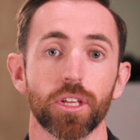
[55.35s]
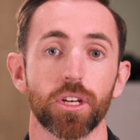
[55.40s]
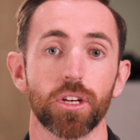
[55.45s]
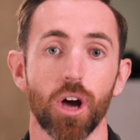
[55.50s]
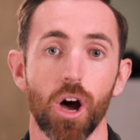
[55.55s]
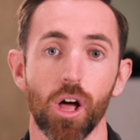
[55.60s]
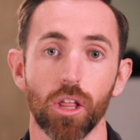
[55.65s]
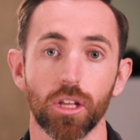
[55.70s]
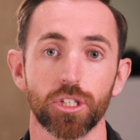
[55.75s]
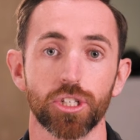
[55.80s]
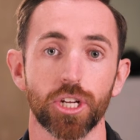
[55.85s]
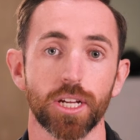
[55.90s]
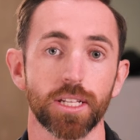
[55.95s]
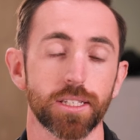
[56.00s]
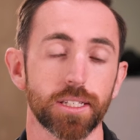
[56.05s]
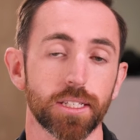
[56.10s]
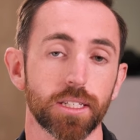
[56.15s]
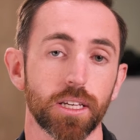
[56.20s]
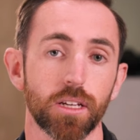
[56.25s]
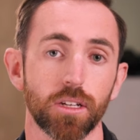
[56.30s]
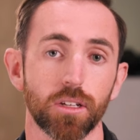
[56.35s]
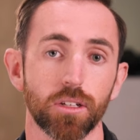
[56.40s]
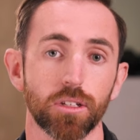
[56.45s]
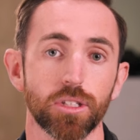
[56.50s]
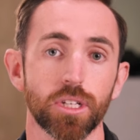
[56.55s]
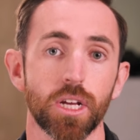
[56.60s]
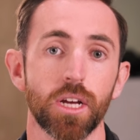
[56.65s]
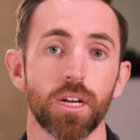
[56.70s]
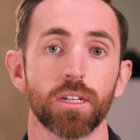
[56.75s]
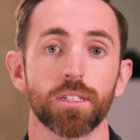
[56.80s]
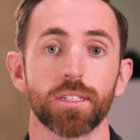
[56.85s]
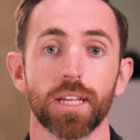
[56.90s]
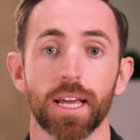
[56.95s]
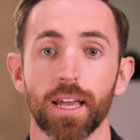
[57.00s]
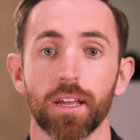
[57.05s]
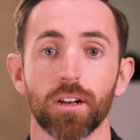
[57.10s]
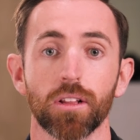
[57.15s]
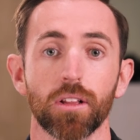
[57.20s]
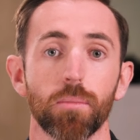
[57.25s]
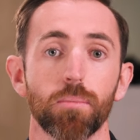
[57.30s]
the knowledge and skills to
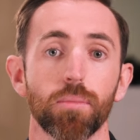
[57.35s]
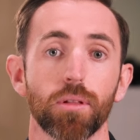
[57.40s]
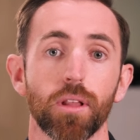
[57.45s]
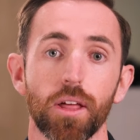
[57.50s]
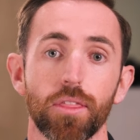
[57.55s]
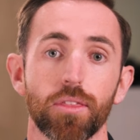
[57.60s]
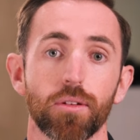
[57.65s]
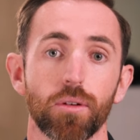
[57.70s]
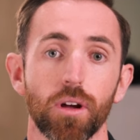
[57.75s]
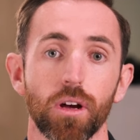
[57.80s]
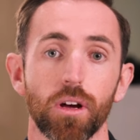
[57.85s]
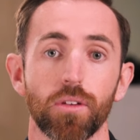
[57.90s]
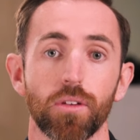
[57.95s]
handle a plethora